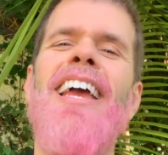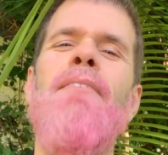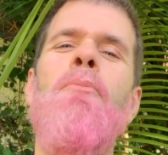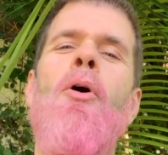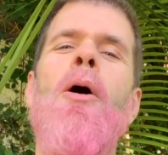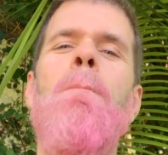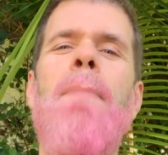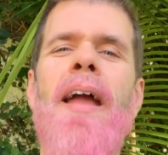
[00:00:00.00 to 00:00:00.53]
In
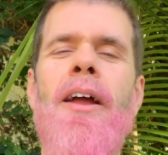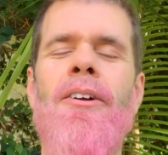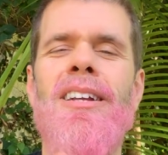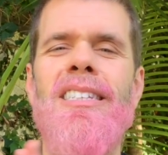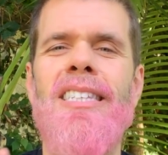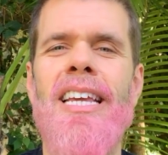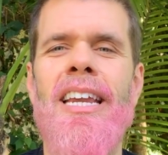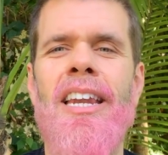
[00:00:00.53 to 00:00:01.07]
more
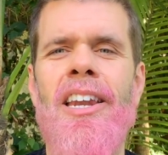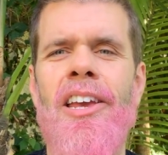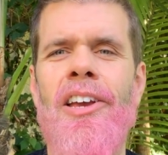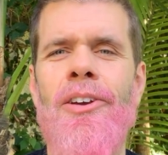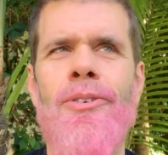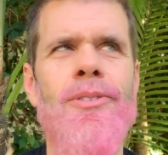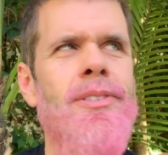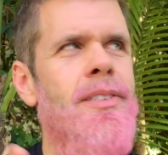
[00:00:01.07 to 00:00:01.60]
parenting
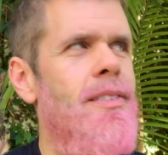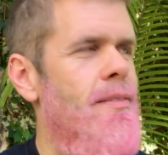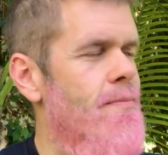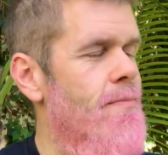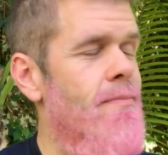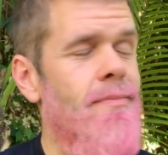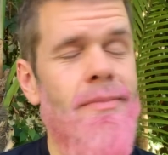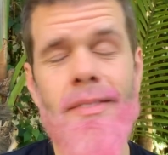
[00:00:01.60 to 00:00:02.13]
news,
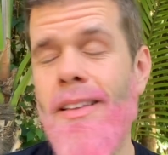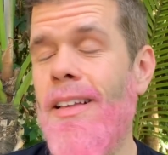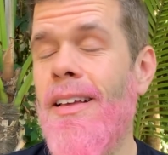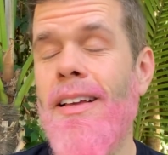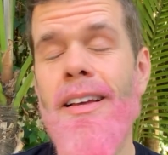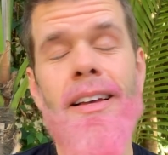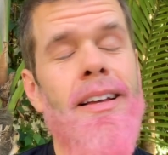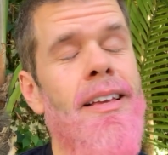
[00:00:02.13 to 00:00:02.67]

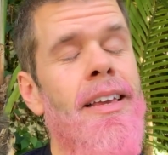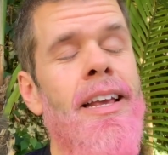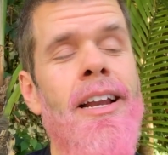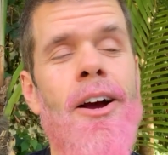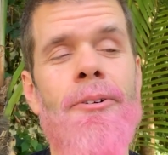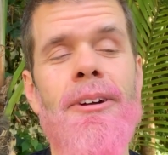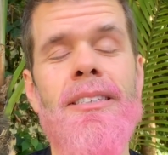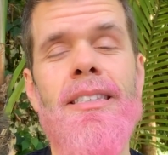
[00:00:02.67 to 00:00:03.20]
you
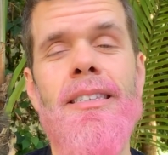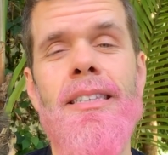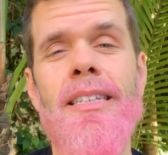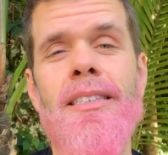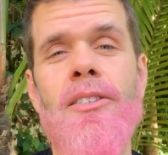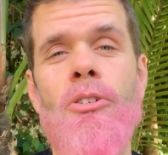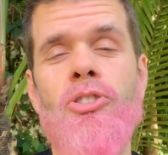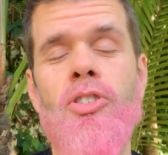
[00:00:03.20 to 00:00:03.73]
know, it's,
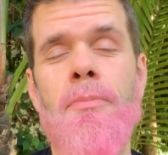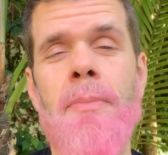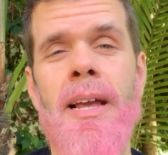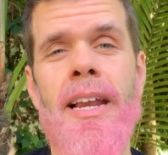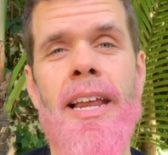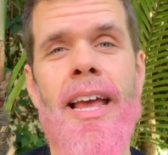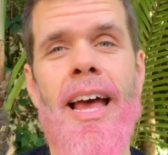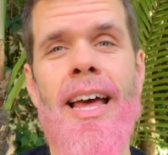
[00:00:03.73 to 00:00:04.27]
it's social
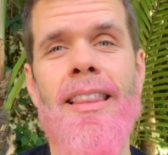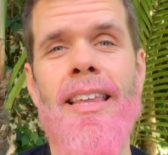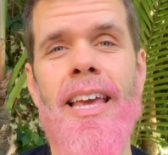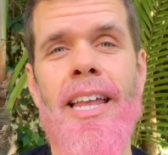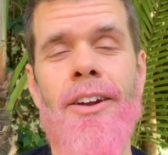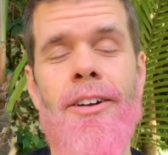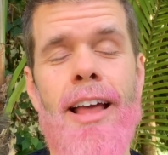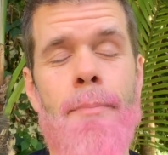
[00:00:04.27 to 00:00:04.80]
media and the
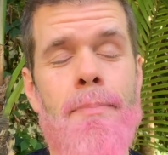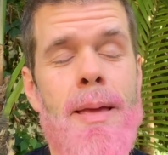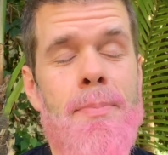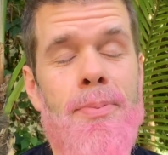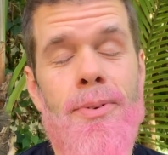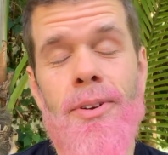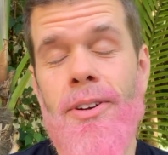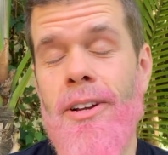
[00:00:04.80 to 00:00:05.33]
internet.
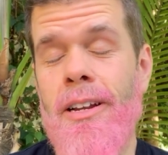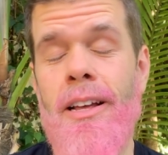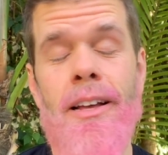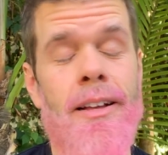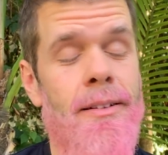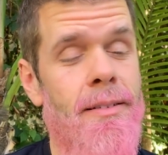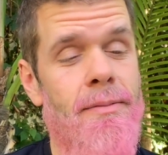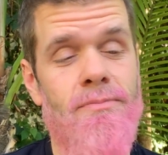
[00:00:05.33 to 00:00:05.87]
People are going
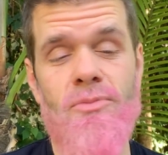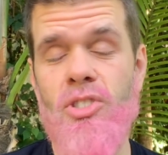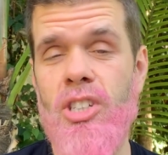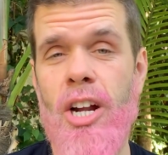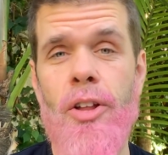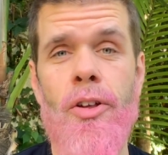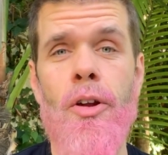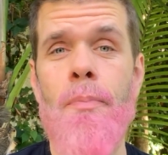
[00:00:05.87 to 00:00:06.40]
to
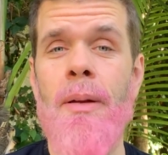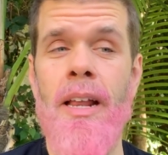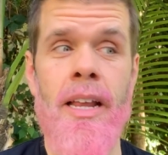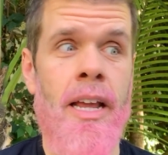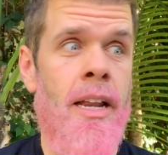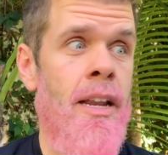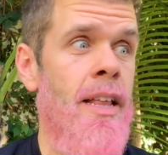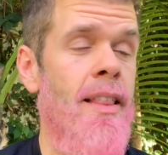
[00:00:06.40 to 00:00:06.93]
share their
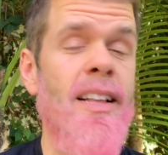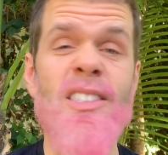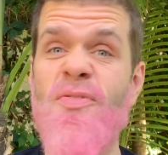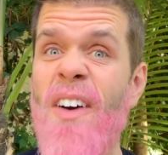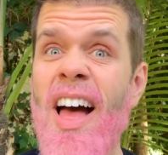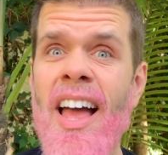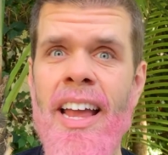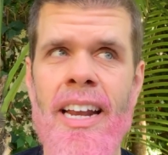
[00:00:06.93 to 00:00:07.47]
opinion, and that's
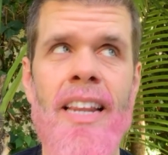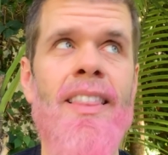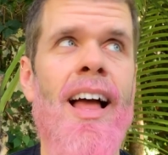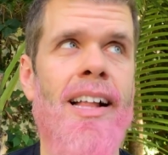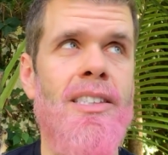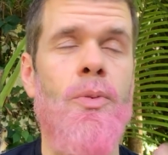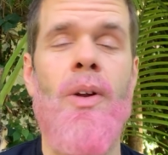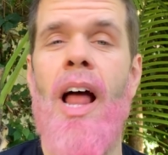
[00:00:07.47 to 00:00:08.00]
fine.
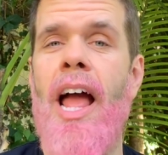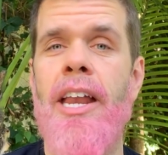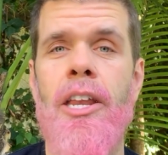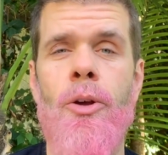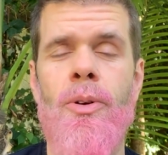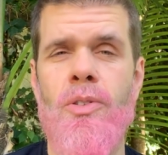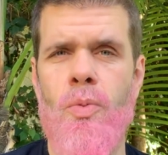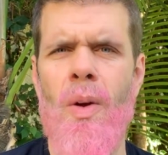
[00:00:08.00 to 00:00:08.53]
That's what I
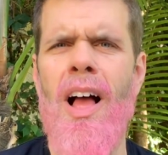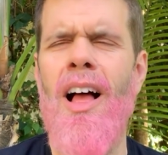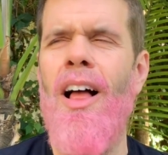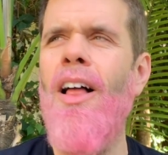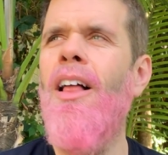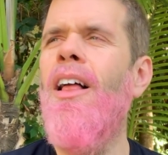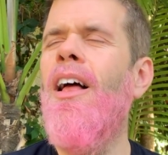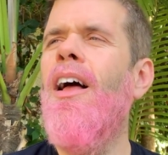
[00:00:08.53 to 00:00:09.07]
do as
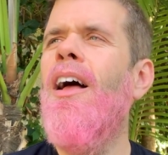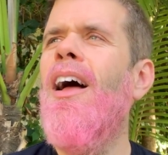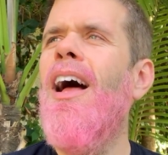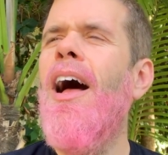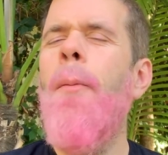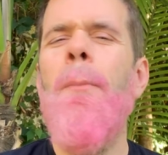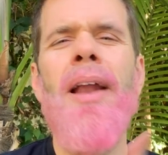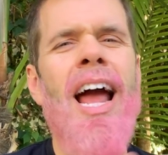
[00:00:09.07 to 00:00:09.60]
well.
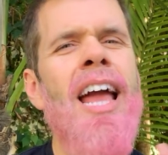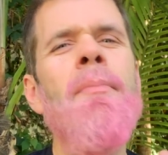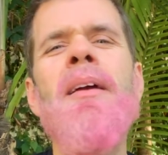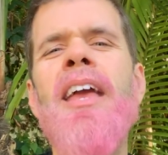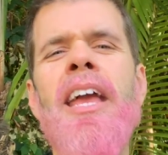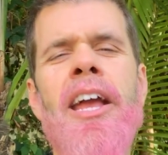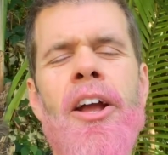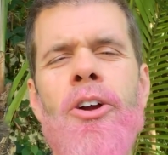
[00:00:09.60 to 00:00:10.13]
But I am
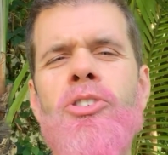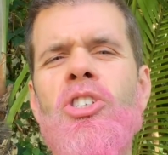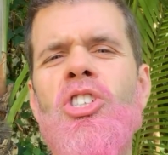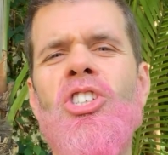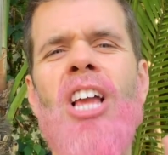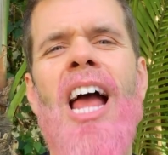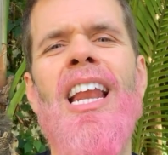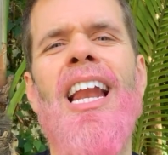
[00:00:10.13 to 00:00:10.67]
here to
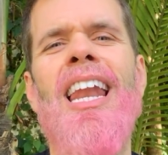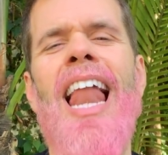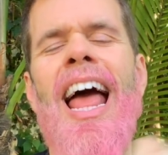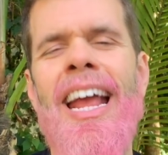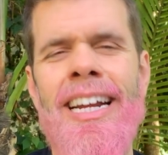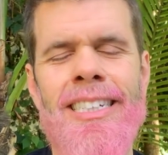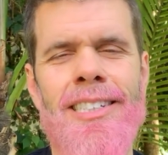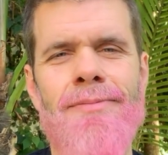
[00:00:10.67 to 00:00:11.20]
shine a
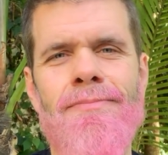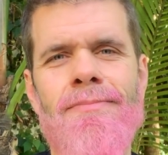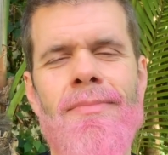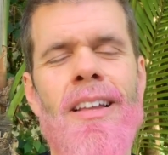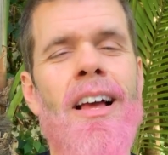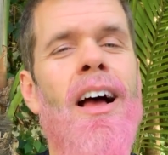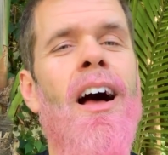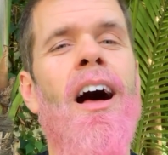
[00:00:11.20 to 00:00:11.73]
light
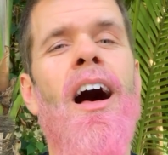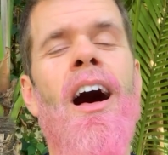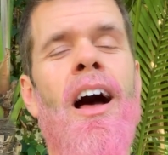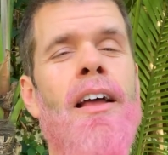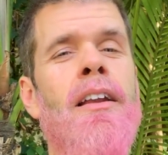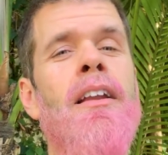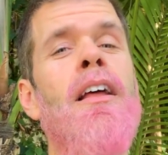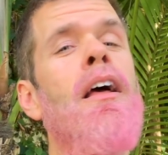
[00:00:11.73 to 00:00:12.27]

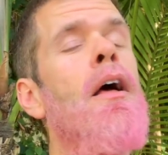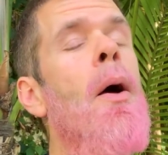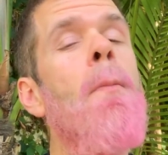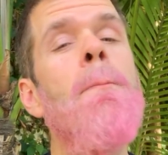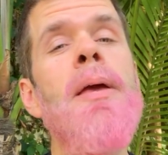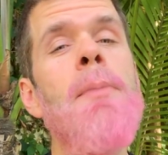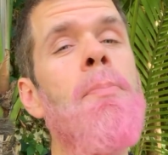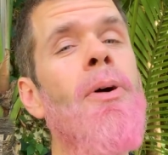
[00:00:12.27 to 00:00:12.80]
on
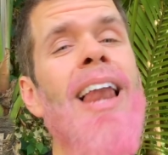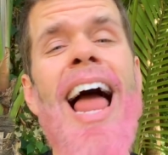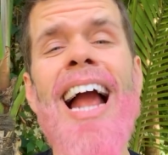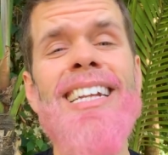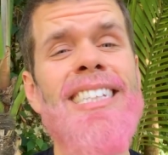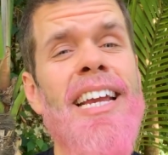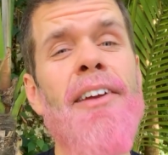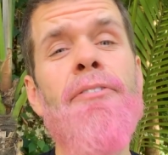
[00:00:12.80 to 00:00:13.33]
people
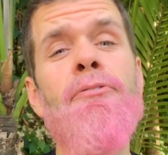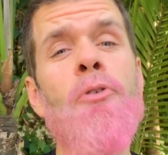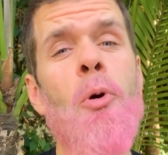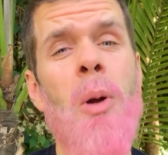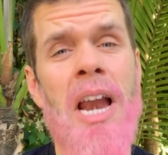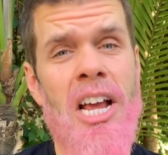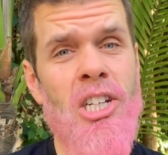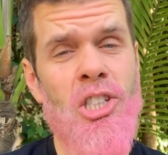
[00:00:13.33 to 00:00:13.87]
acting
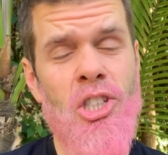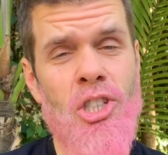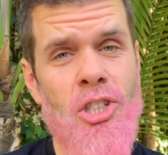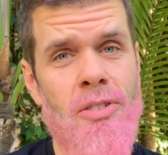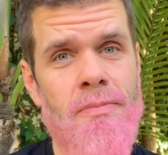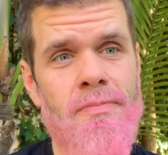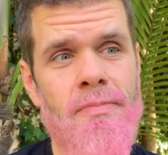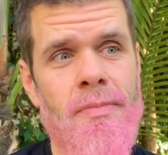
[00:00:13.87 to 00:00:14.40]
foolish.